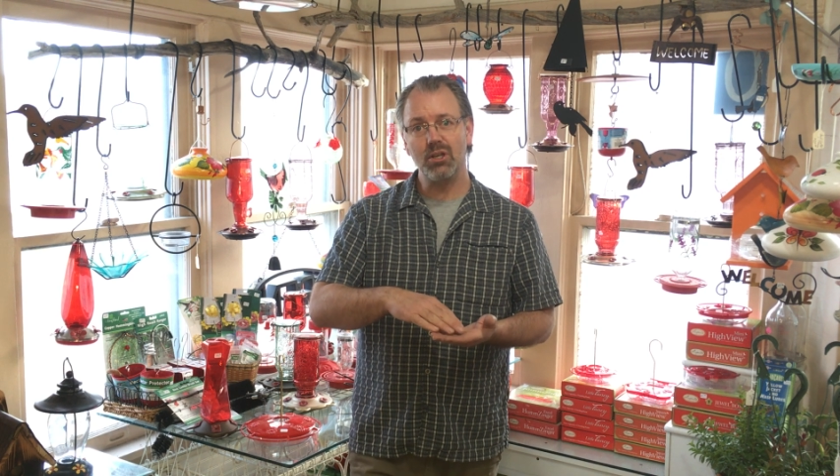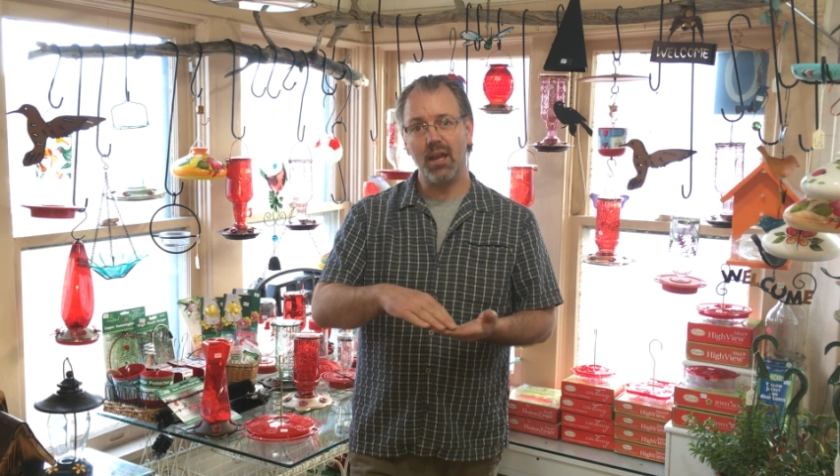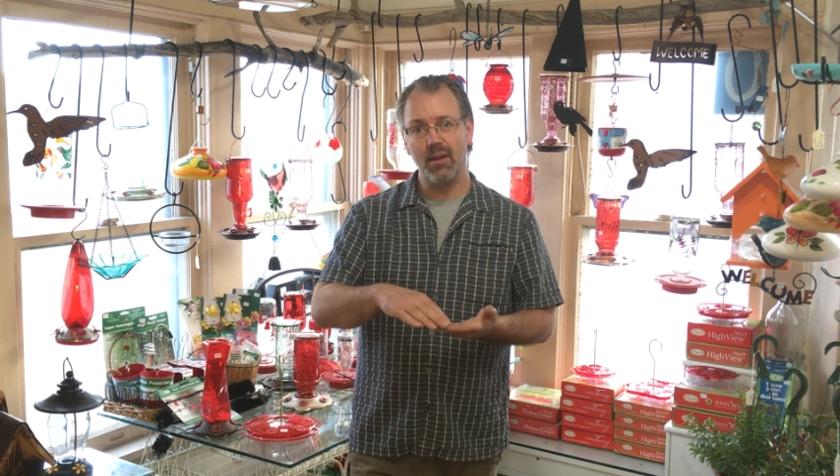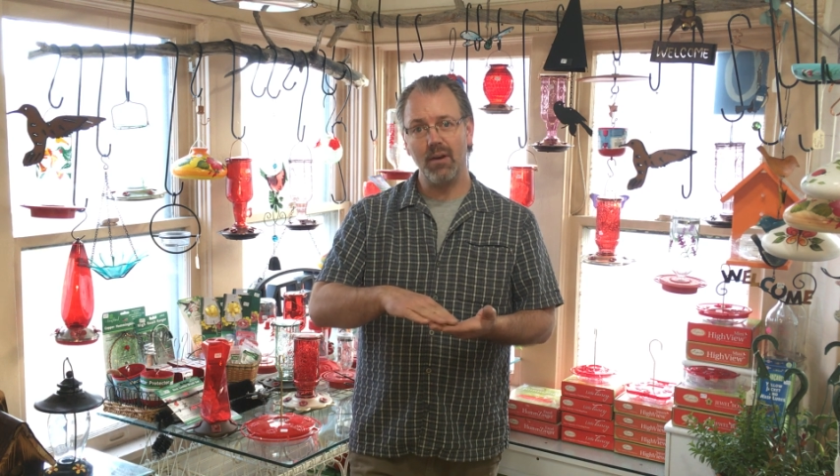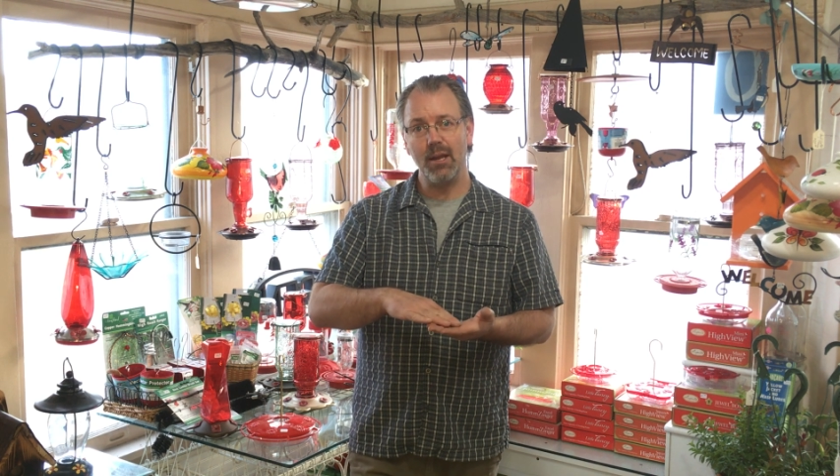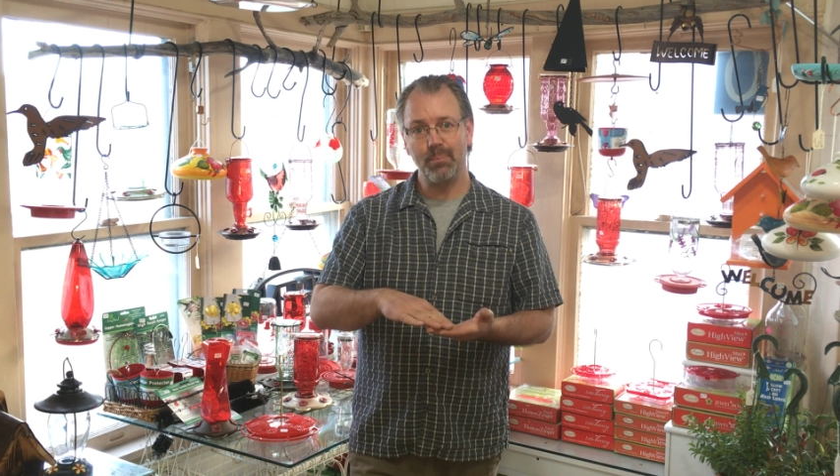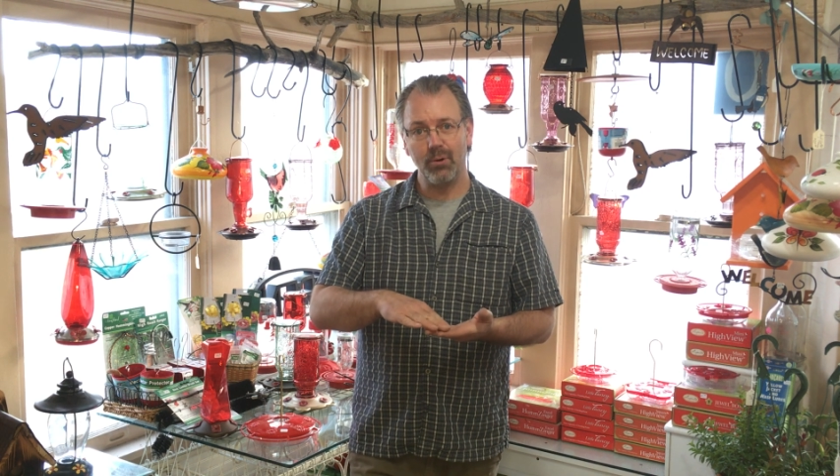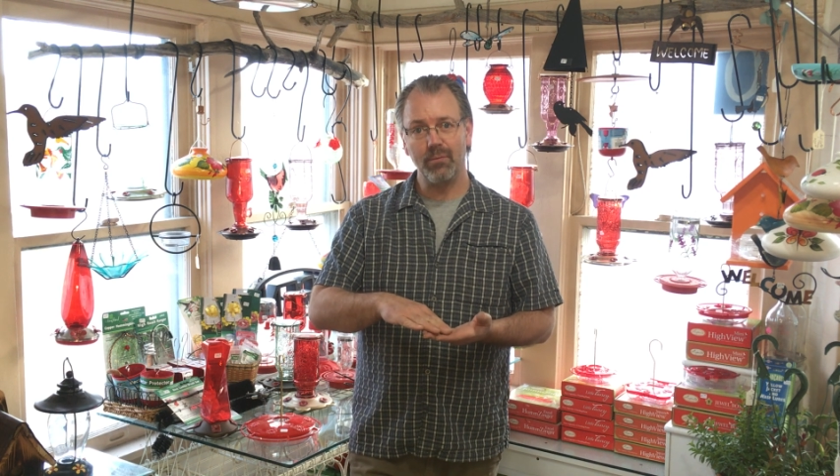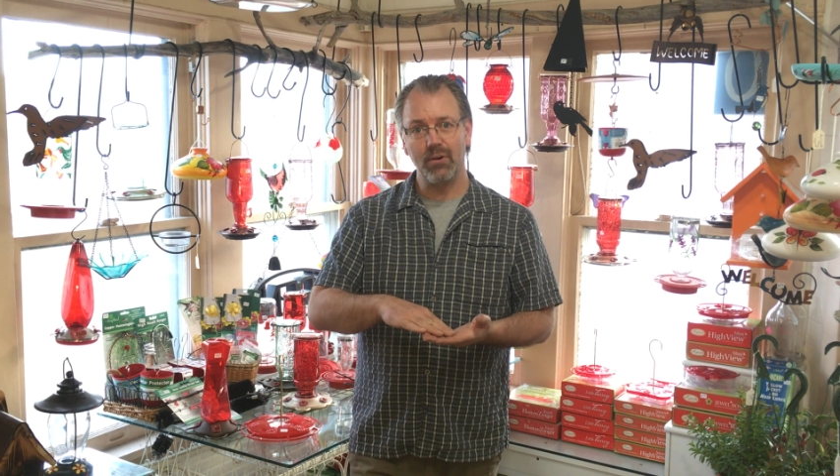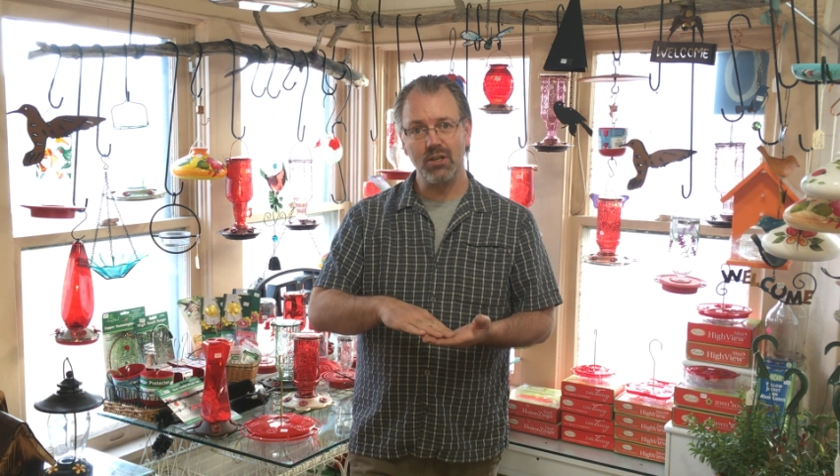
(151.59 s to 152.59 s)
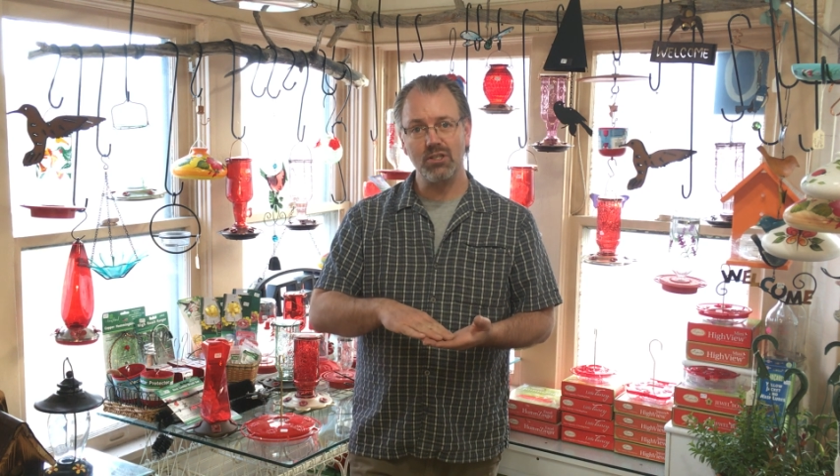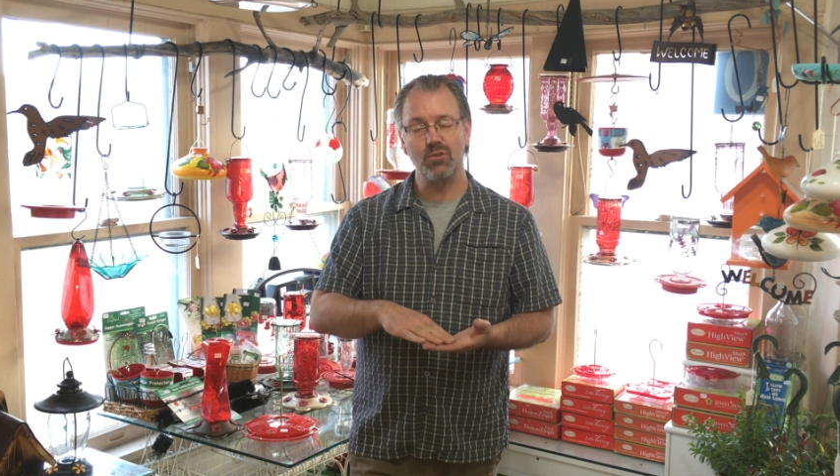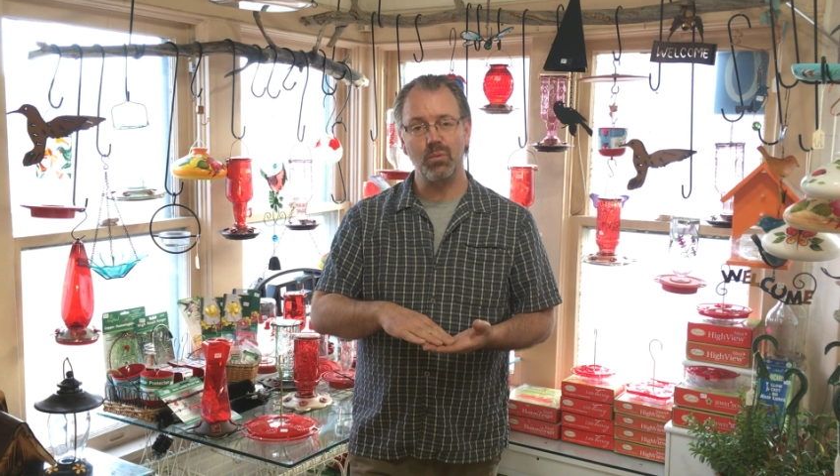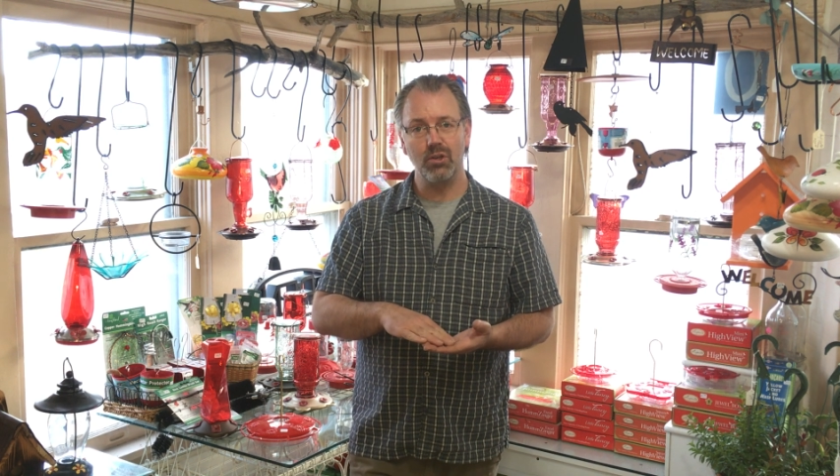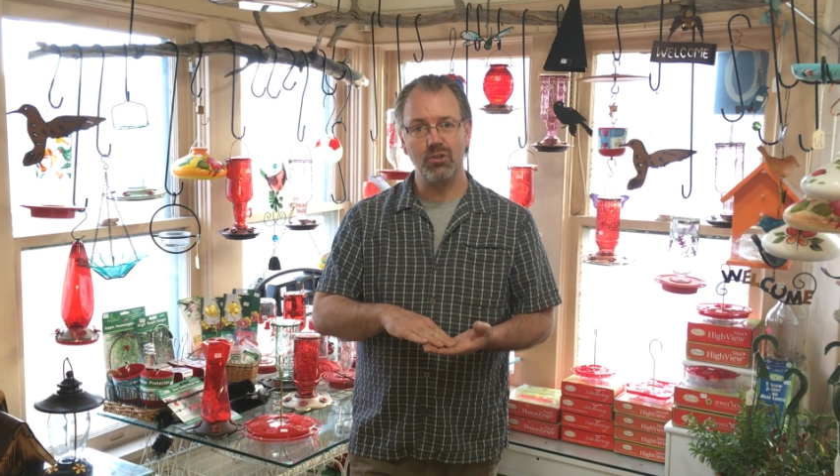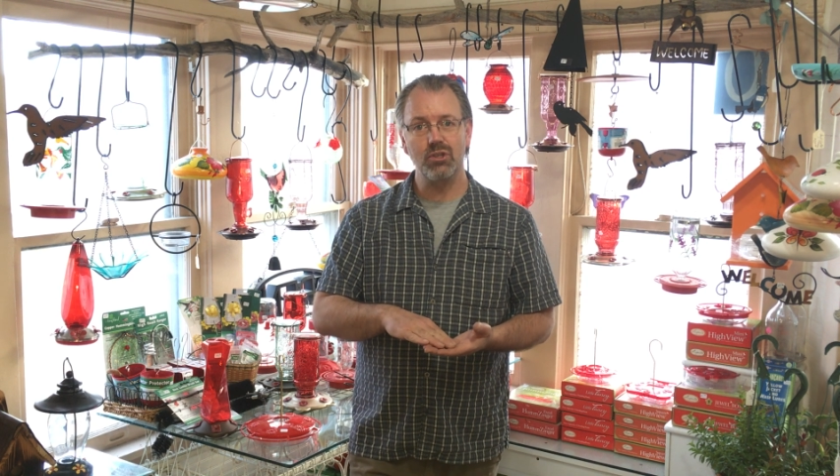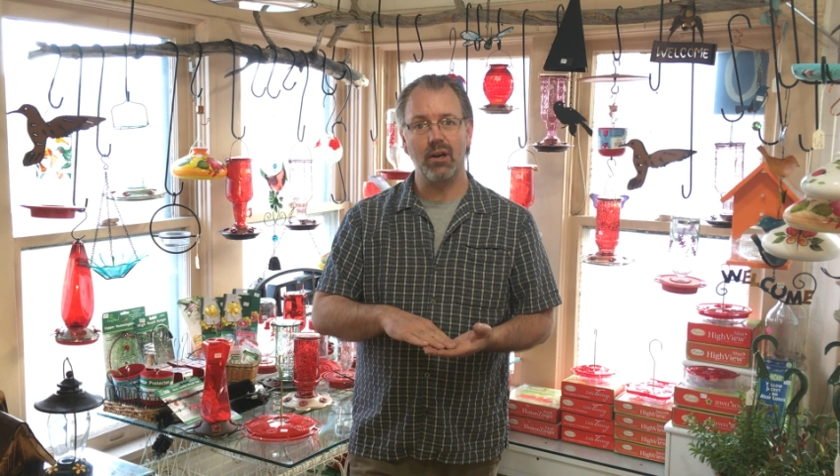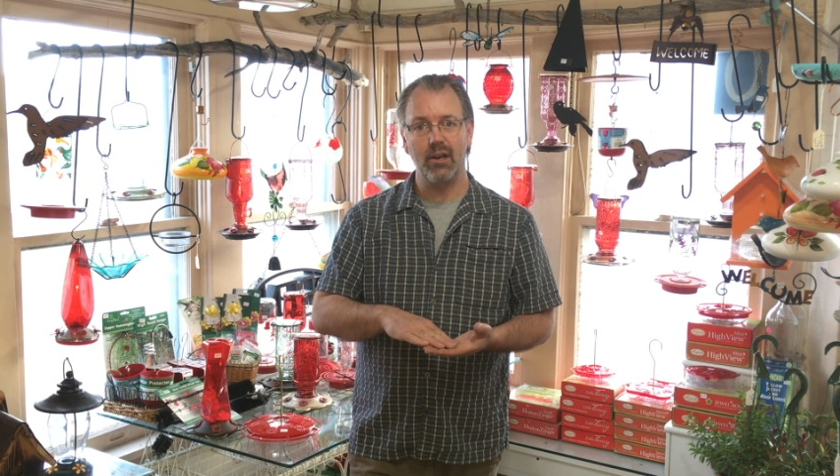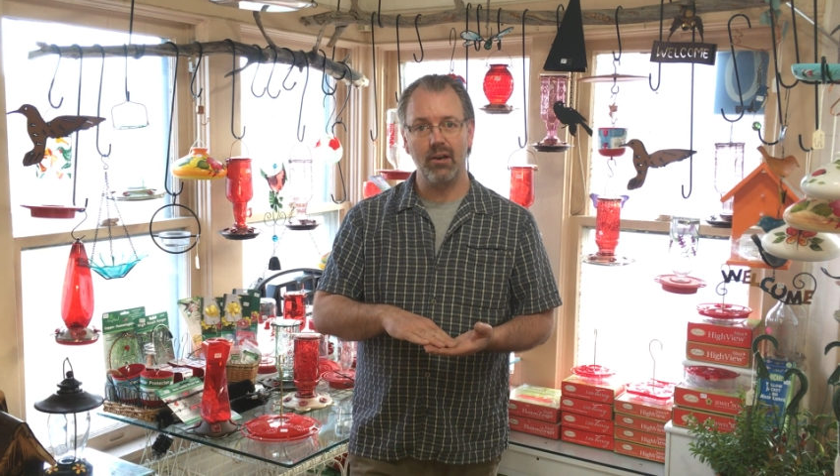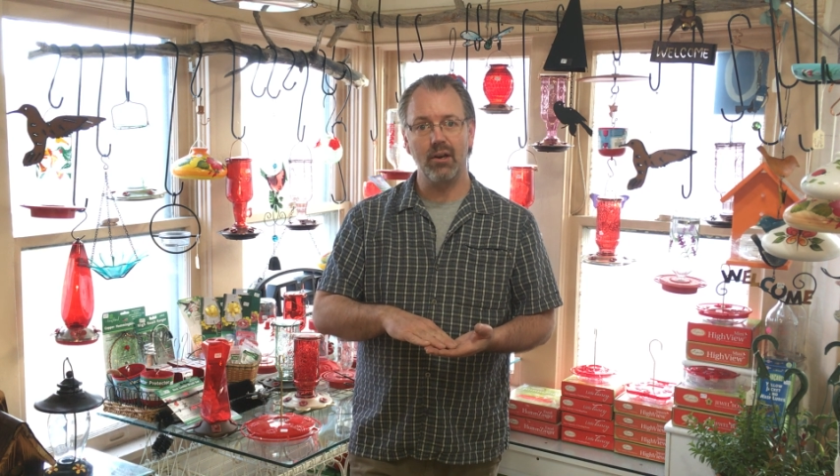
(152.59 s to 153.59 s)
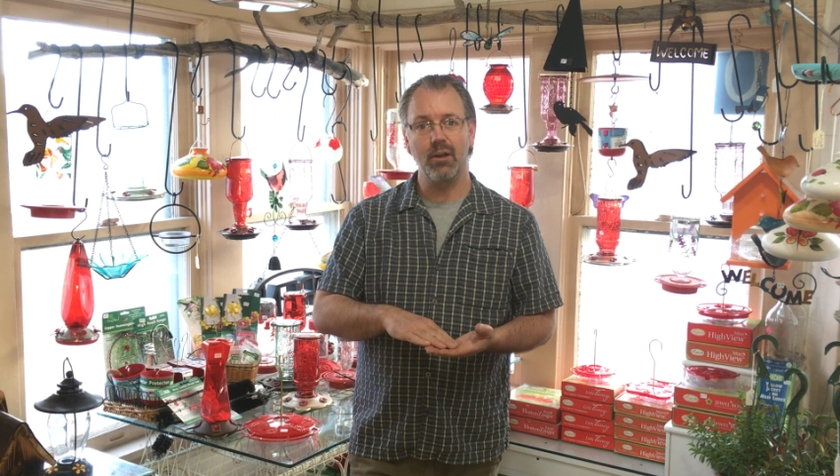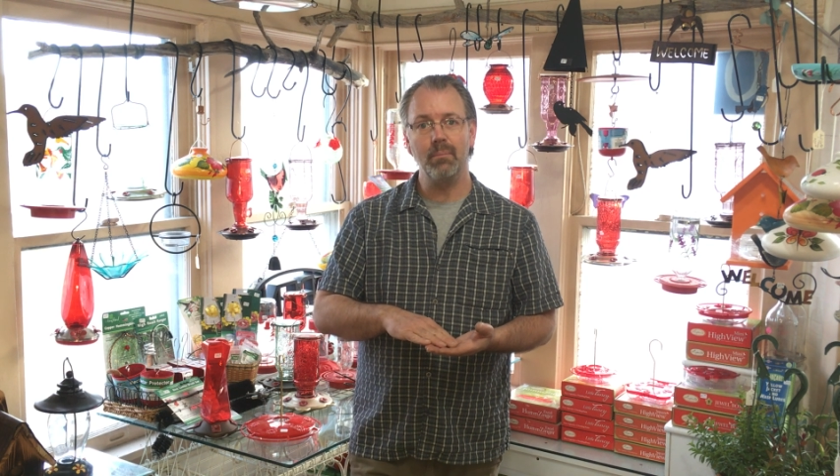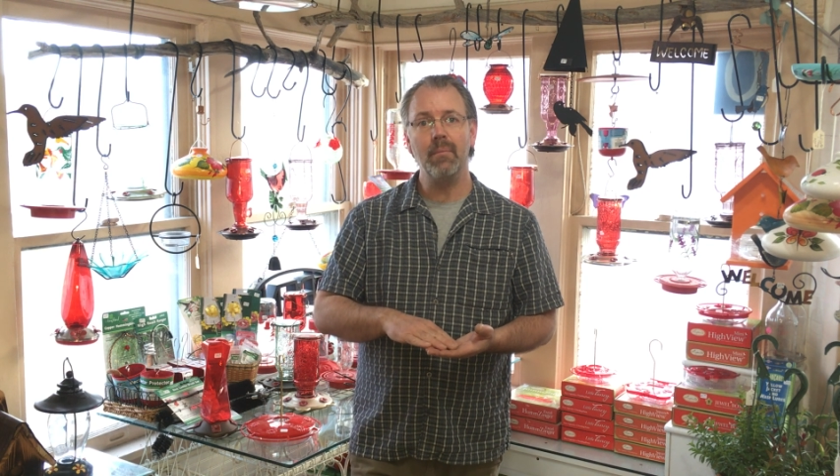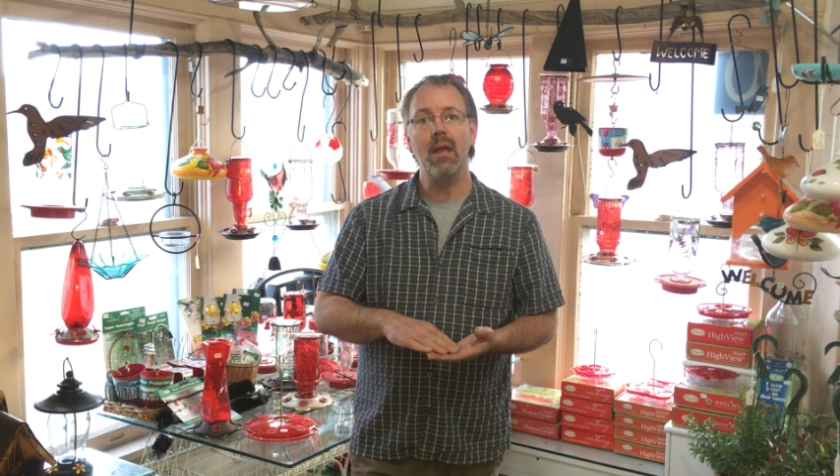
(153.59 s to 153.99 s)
and April 1st is when you'll start hearing them.